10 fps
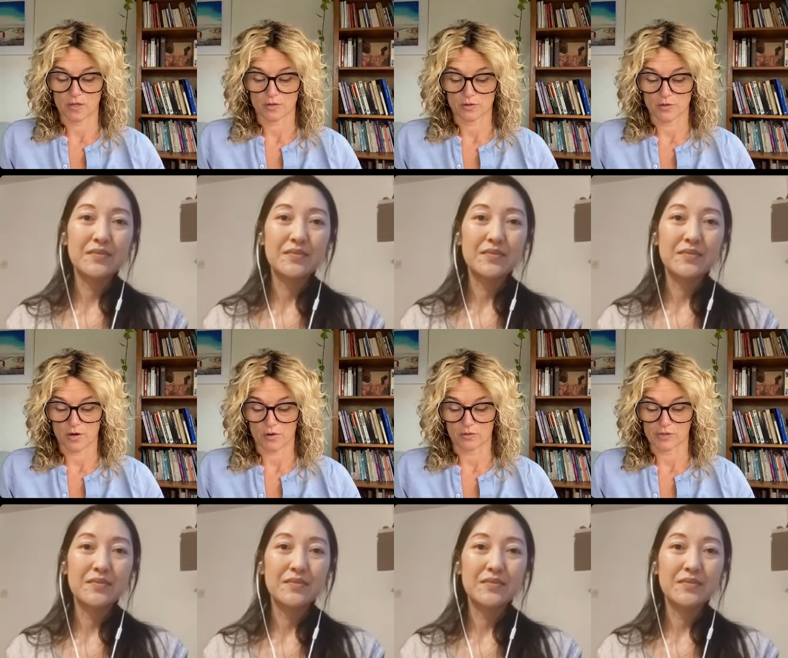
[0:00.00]
Speaker 1: you
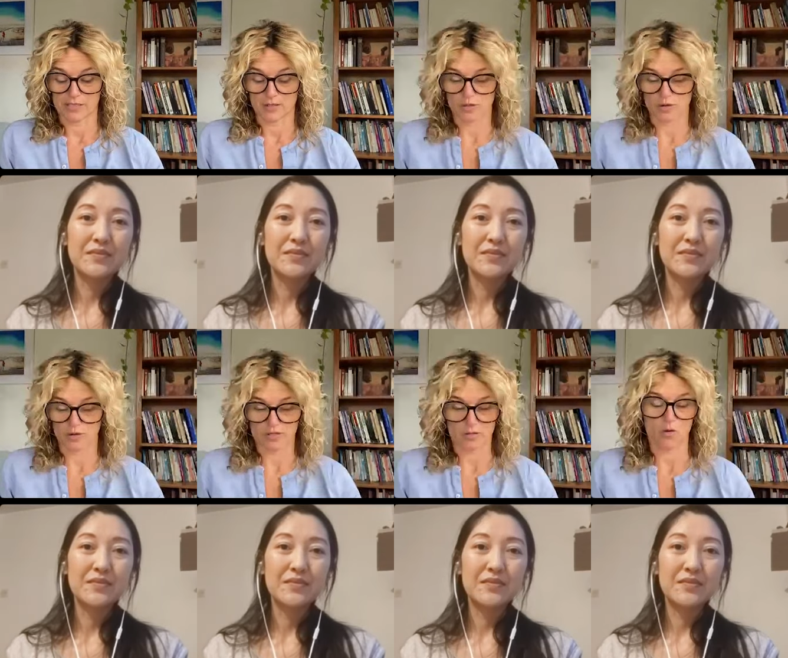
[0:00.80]
know it's so
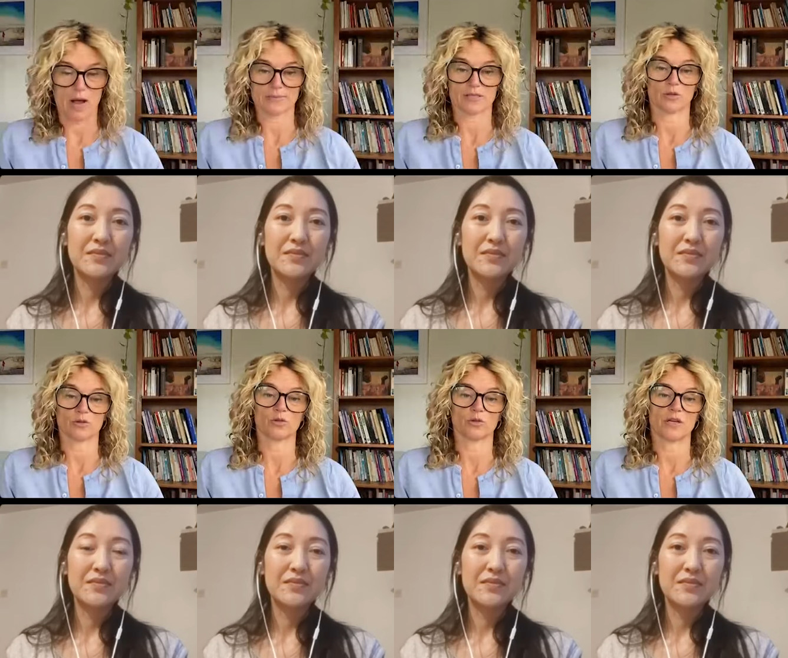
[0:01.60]
it's so
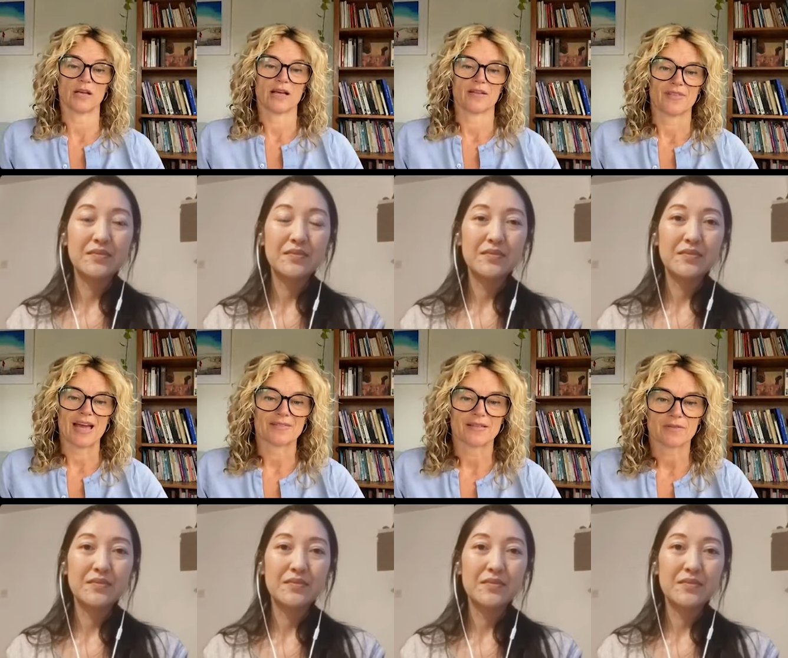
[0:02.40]
absolute
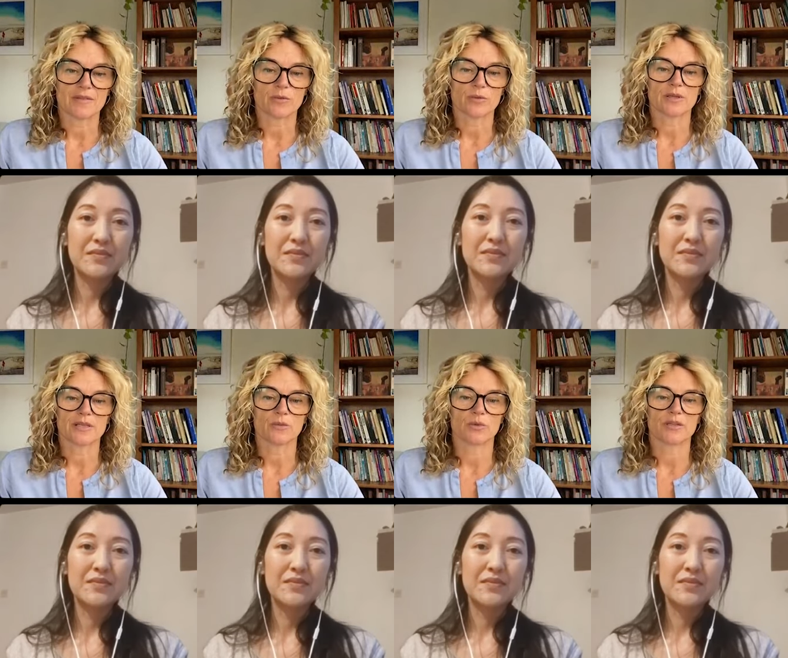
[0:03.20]
that they
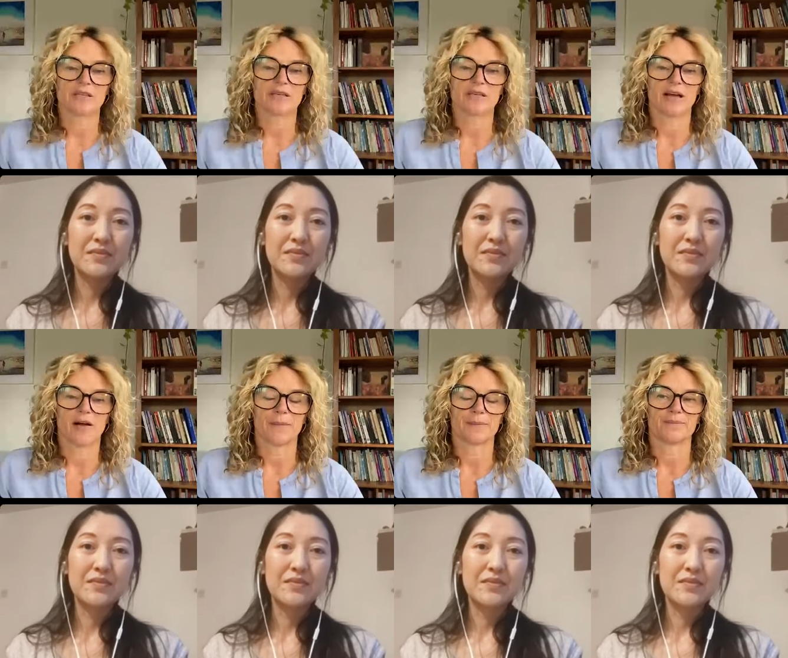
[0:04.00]
really really
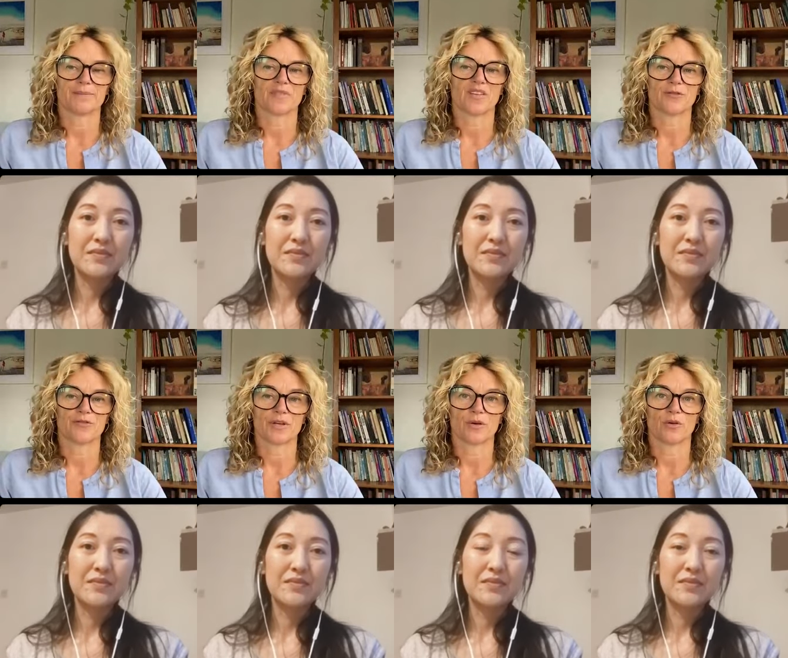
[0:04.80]
um,
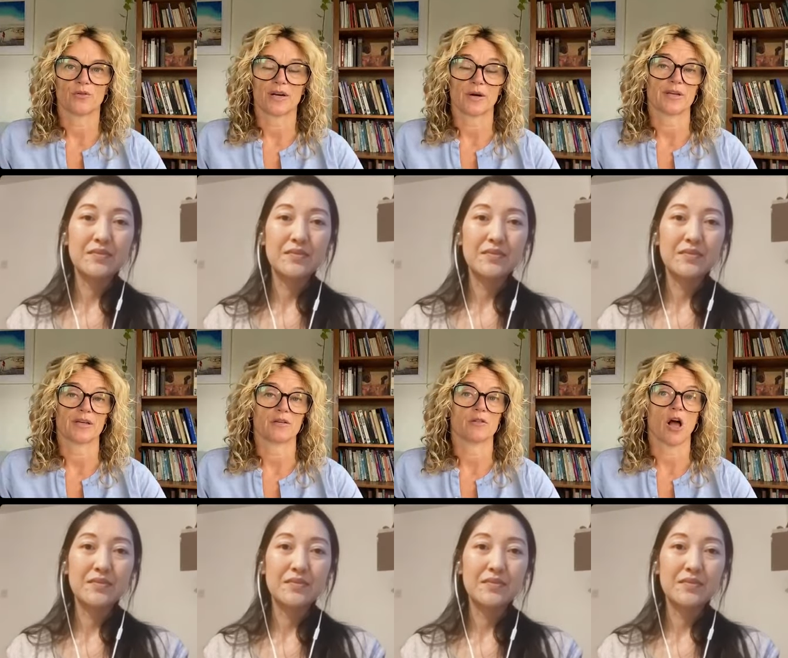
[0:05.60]
feel
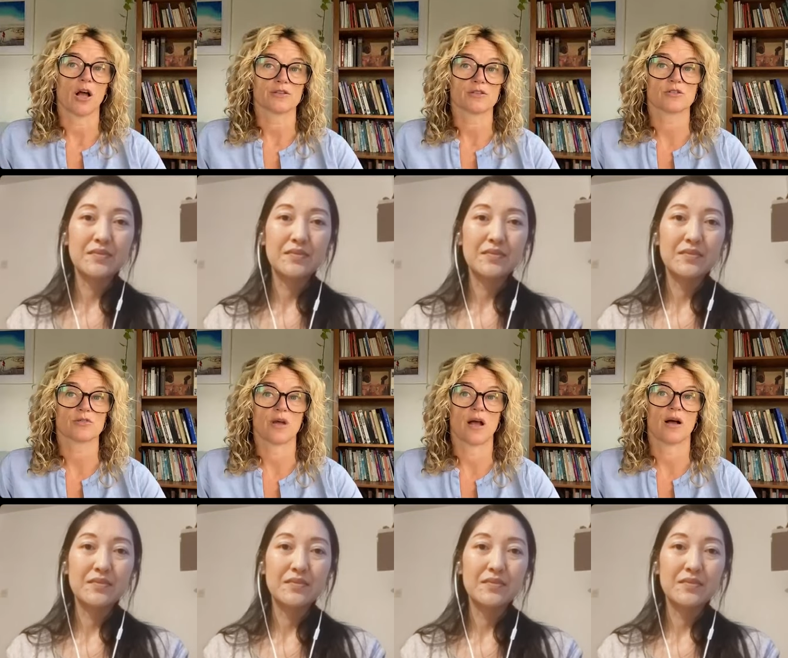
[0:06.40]
very
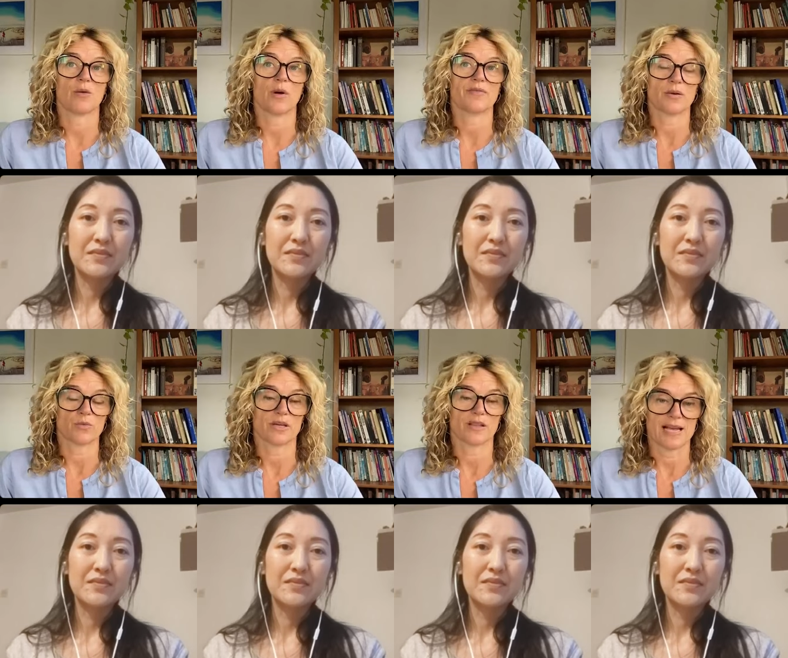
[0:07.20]
lost uh, when they
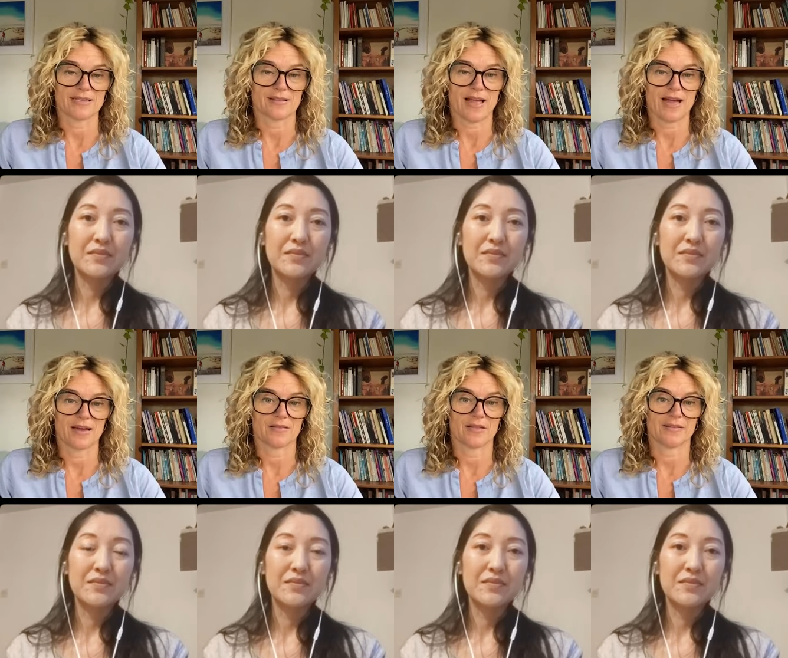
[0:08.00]
realize that
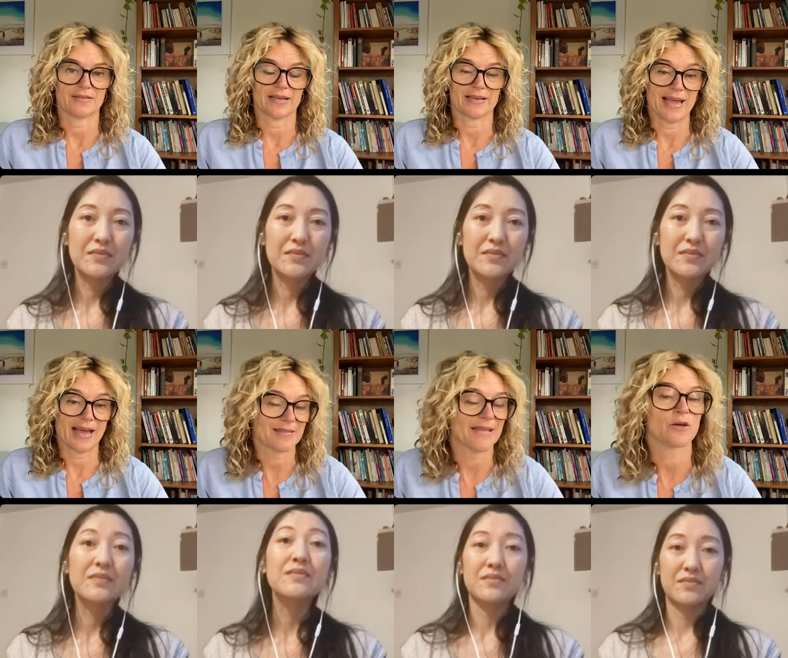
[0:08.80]
that they
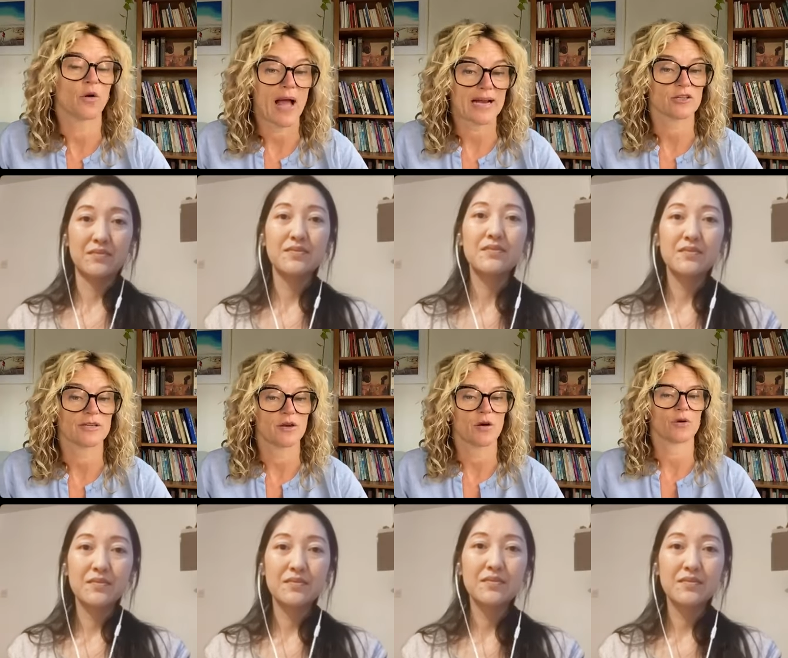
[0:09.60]
can't they don't
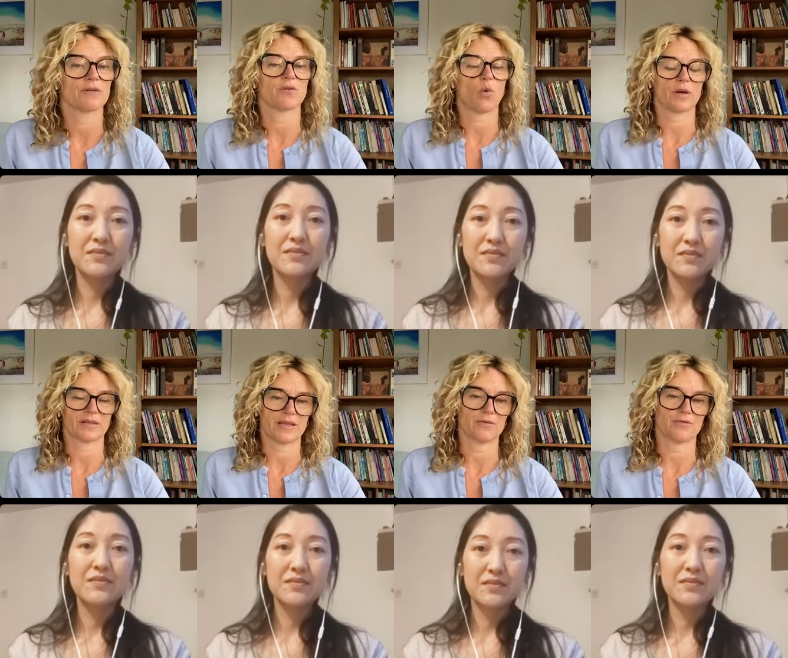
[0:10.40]
actually know even what
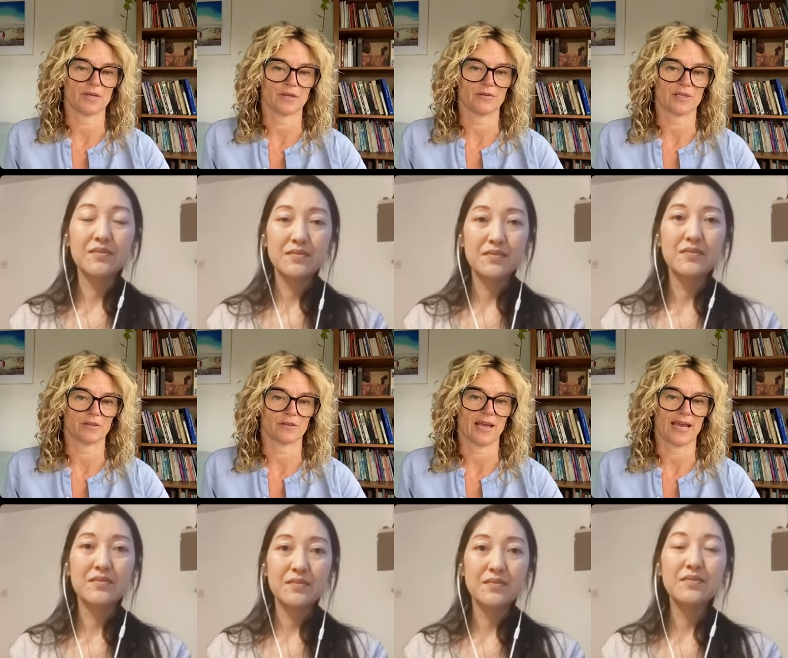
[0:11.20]
they feel
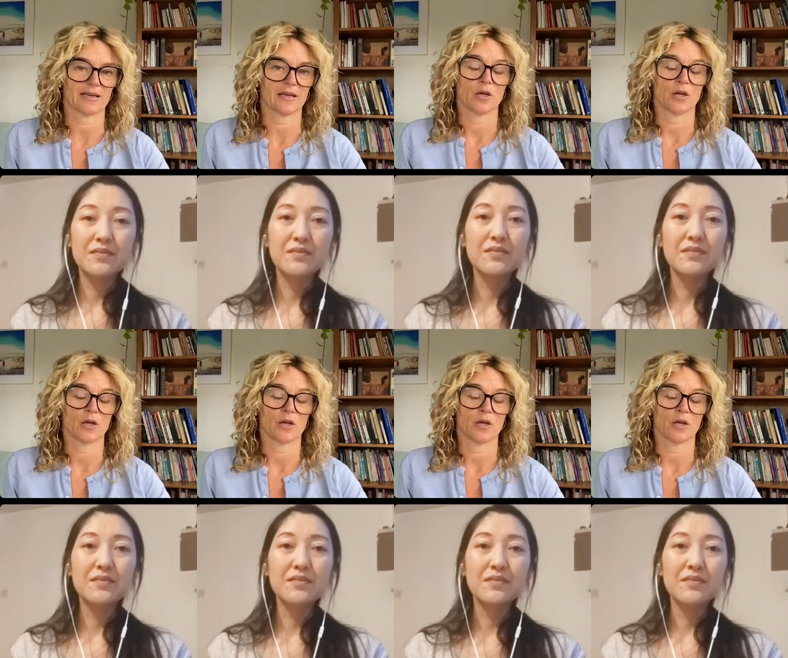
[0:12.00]
they're like